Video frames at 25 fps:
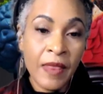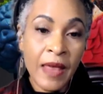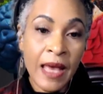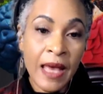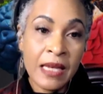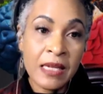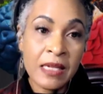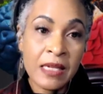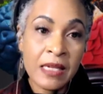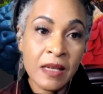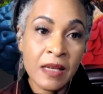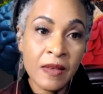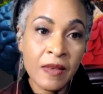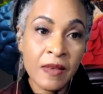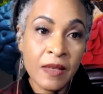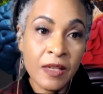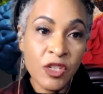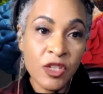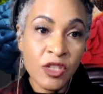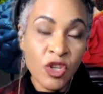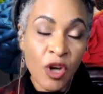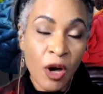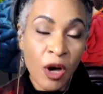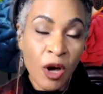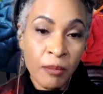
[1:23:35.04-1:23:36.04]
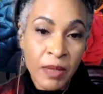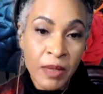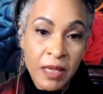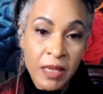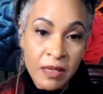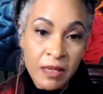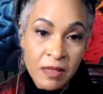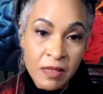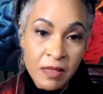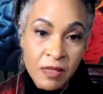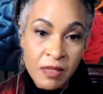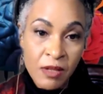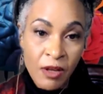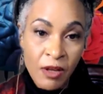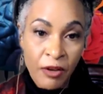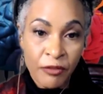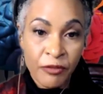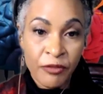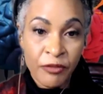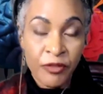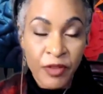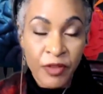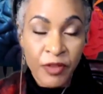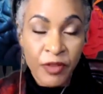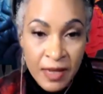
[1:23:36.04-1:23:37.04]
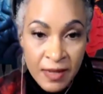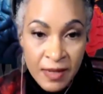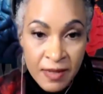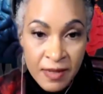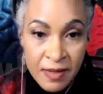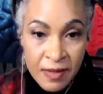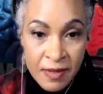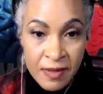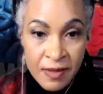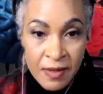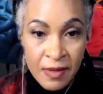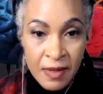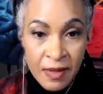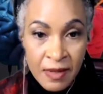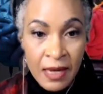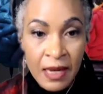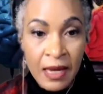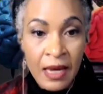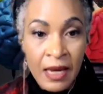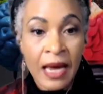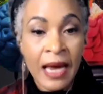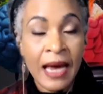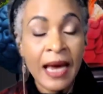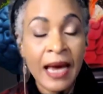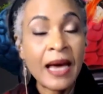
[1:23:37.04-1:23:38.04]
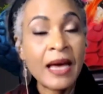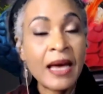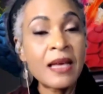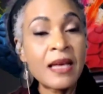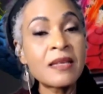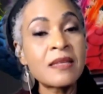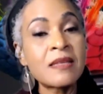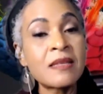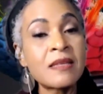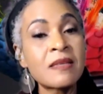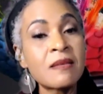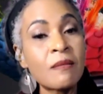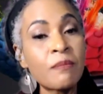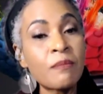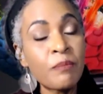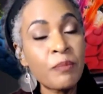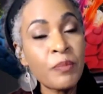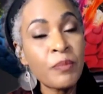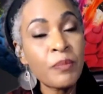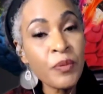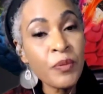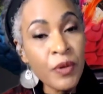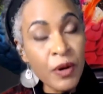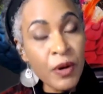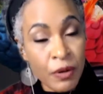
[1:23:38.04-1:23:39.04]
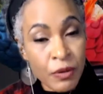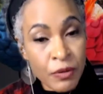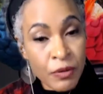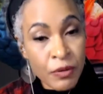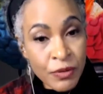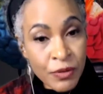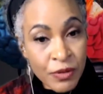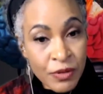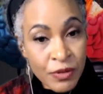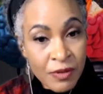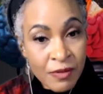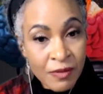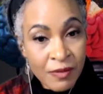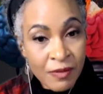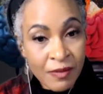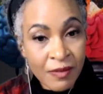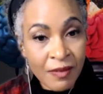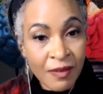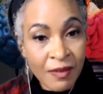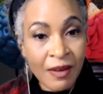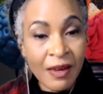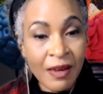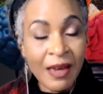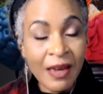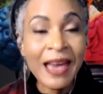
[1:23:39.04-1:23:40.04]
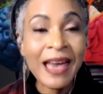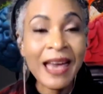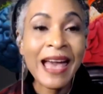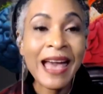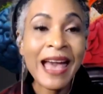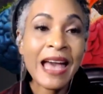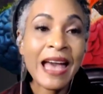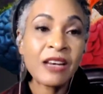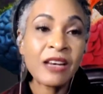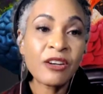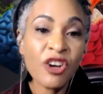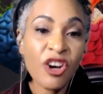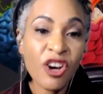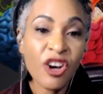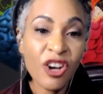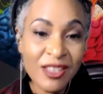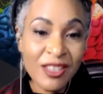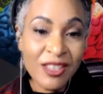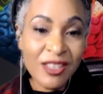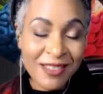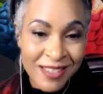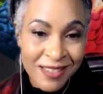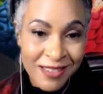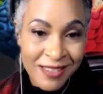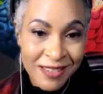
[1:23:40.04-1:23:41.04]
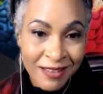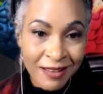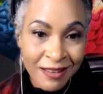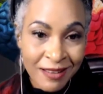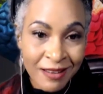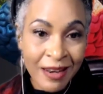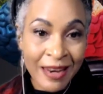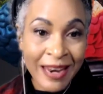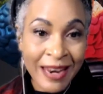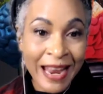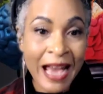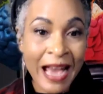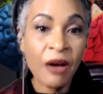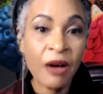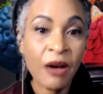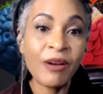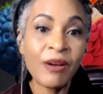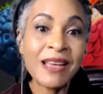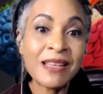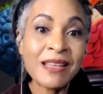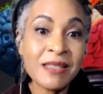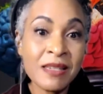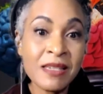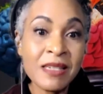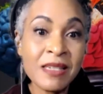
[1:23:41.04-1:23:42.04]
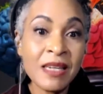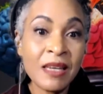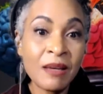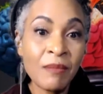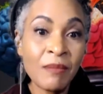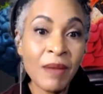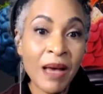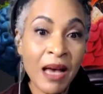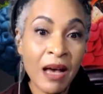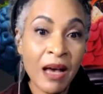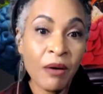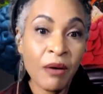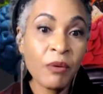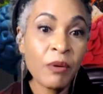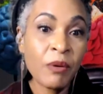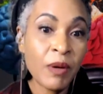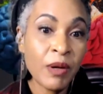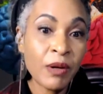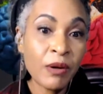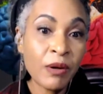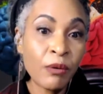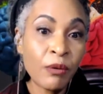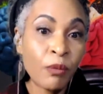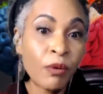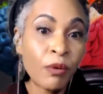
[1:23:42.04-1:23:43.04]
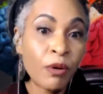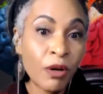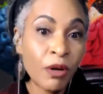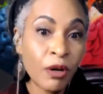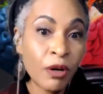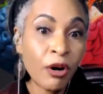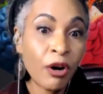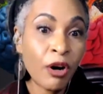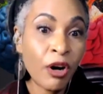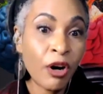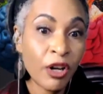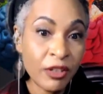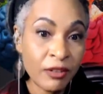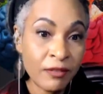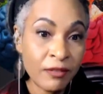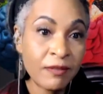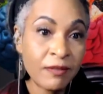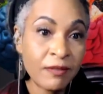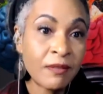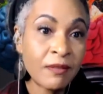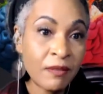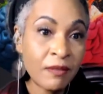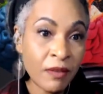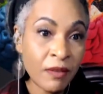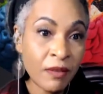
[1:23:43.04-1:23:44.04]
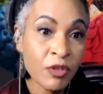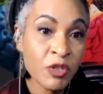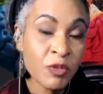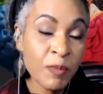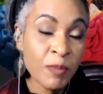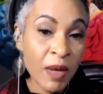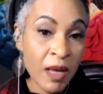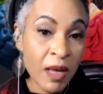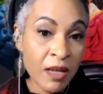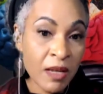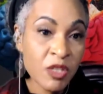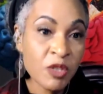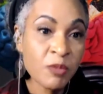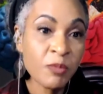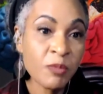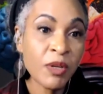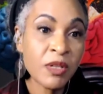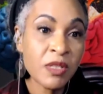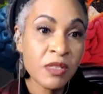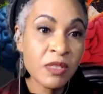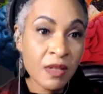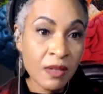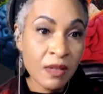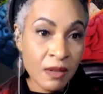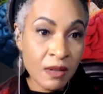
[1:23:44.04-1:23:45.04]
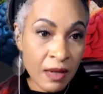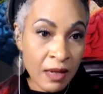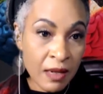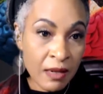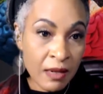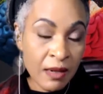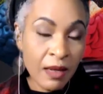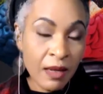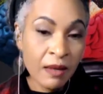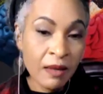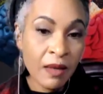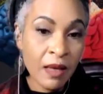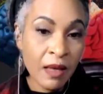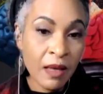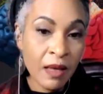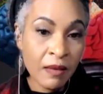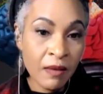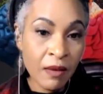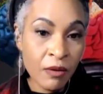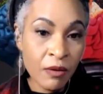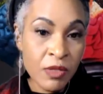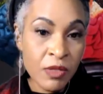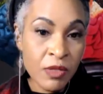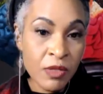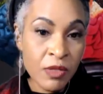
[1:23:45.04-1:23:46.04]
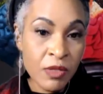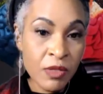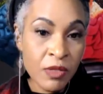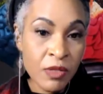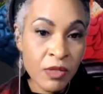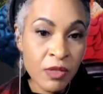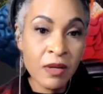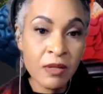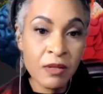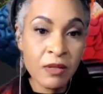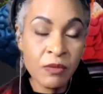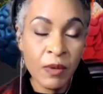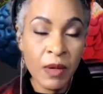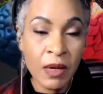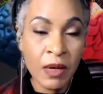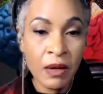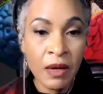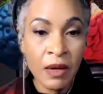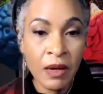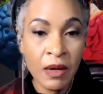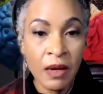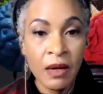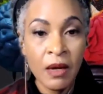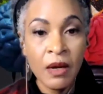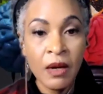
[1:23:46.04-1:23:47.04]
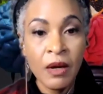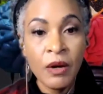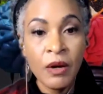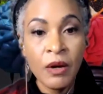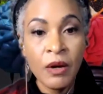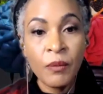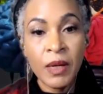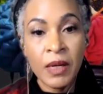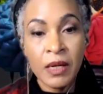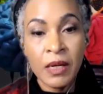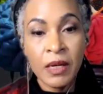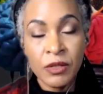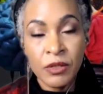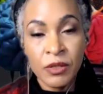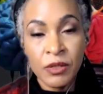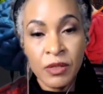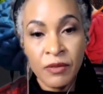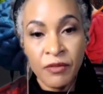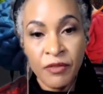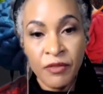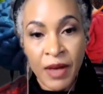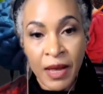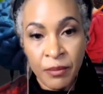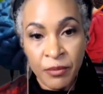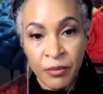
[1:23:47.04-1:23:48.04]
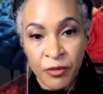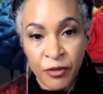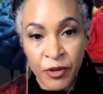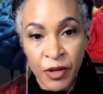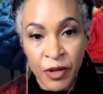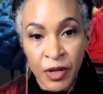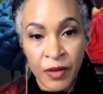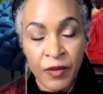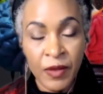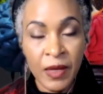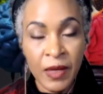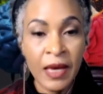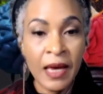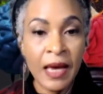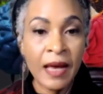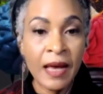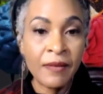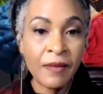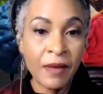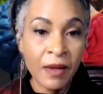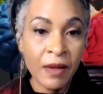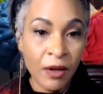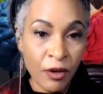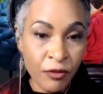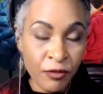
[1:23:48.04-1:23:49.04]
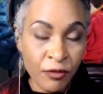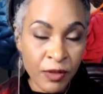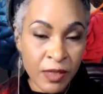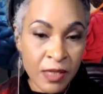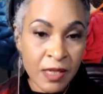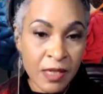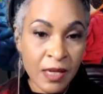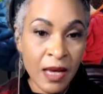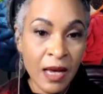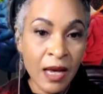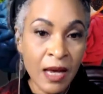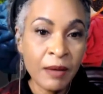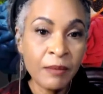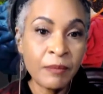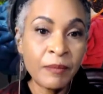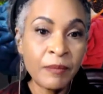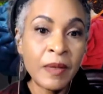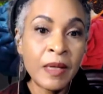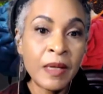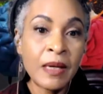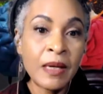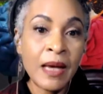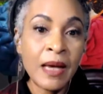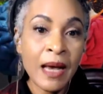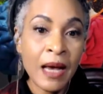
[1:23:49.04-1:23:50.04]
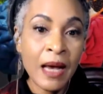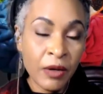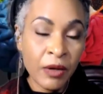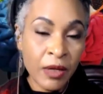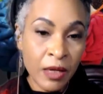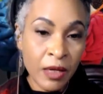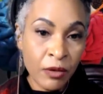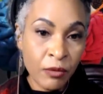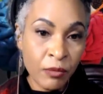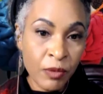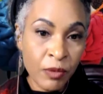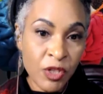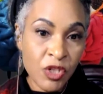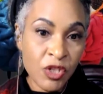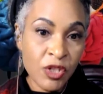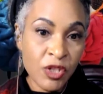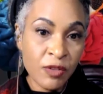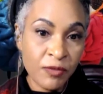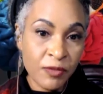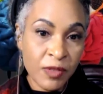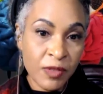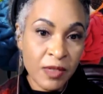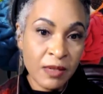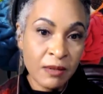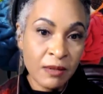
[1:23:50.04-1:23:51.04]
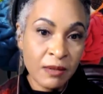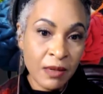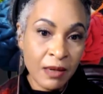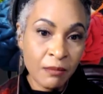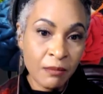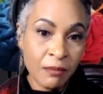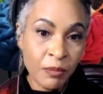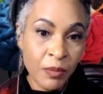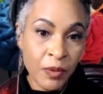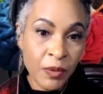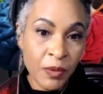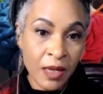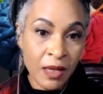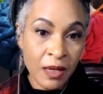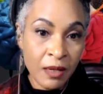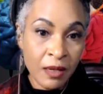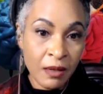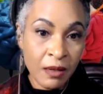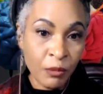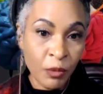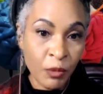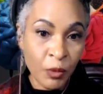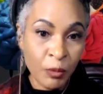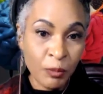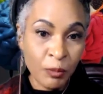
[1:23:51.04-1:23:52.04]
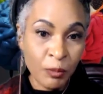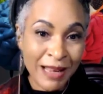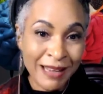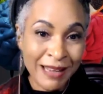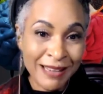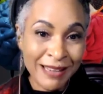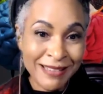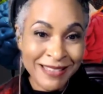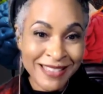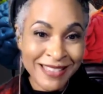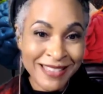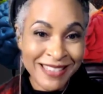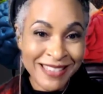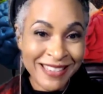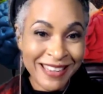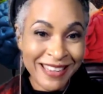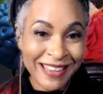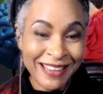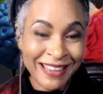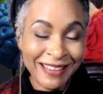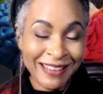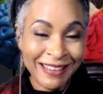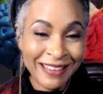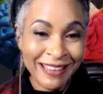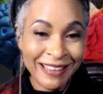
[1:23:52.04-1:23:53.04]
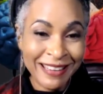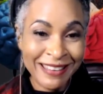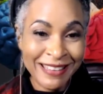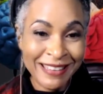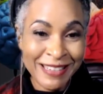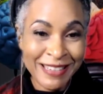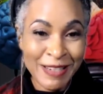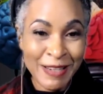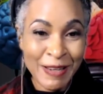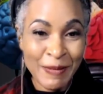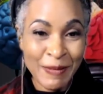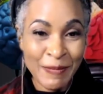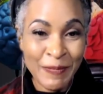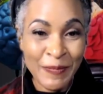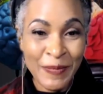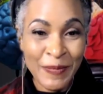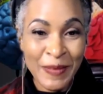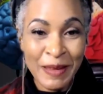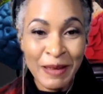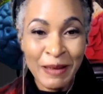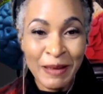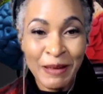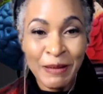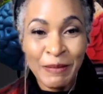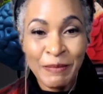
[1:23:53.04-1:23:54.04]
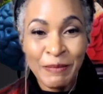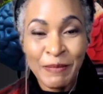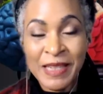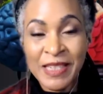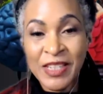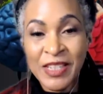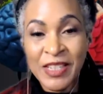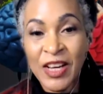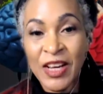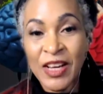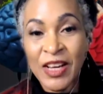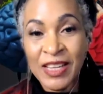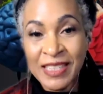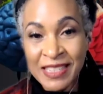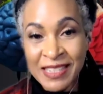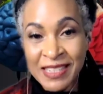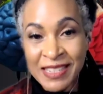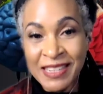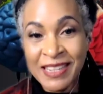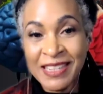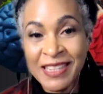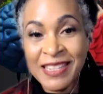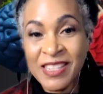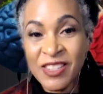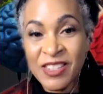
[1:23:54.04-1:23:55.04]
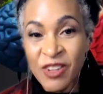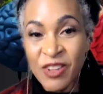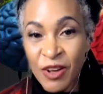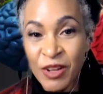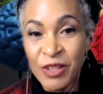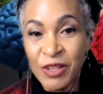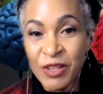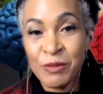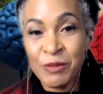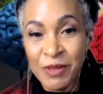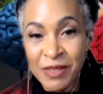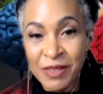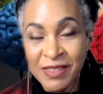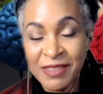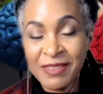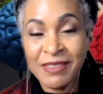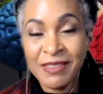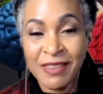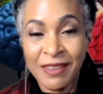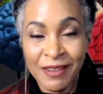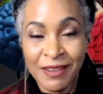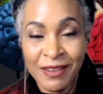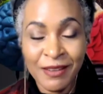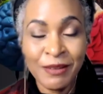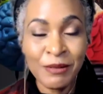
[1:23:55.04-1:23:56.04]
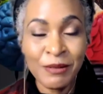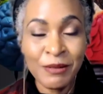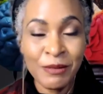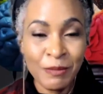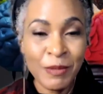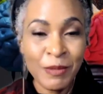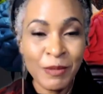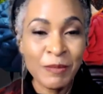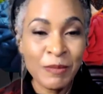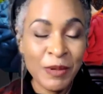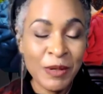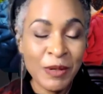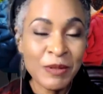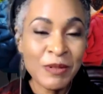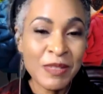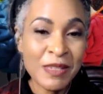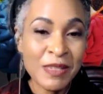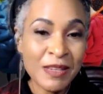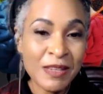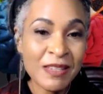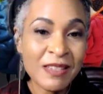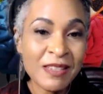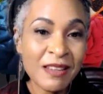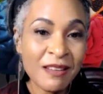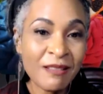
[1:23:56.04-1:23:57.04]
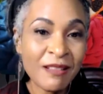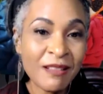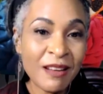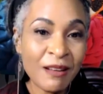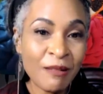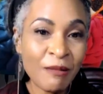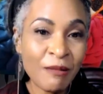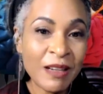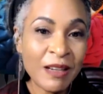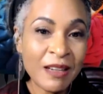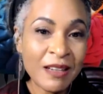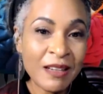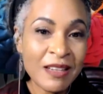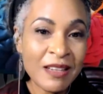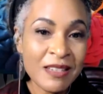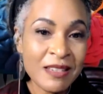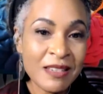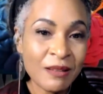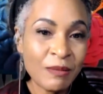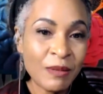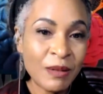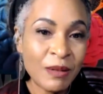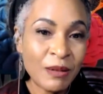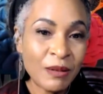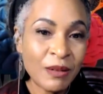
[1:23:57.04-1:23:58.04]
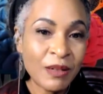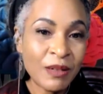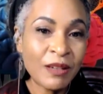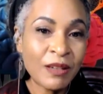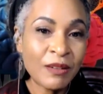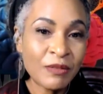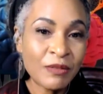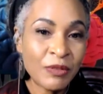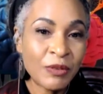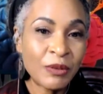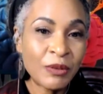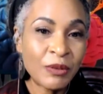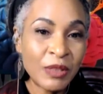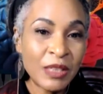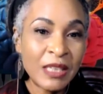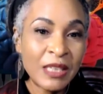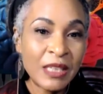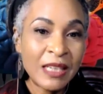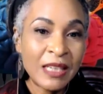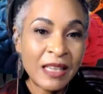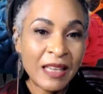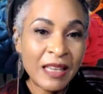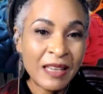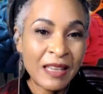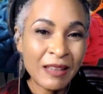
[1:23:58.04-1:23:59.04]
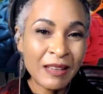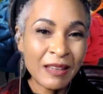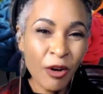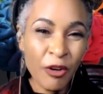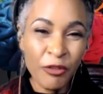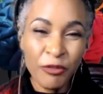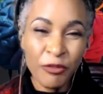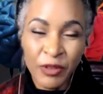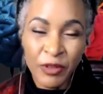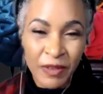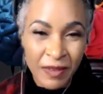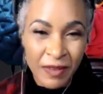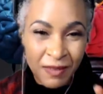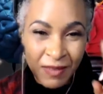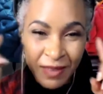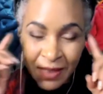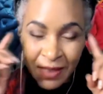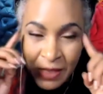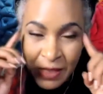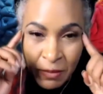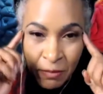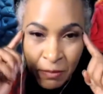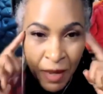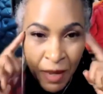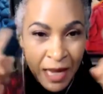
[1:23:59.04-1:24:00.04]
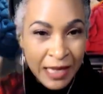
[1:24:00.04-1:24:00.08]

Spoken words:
that the dominance of this has pros and cons. Now, as a team, how are we going to work on those blind spots and those areas where we need to develop further? And then over time, how can we shift and bring a little more balance in the team? But yeah, it starts with the recruitment process and what it is that we're looking for. And often it's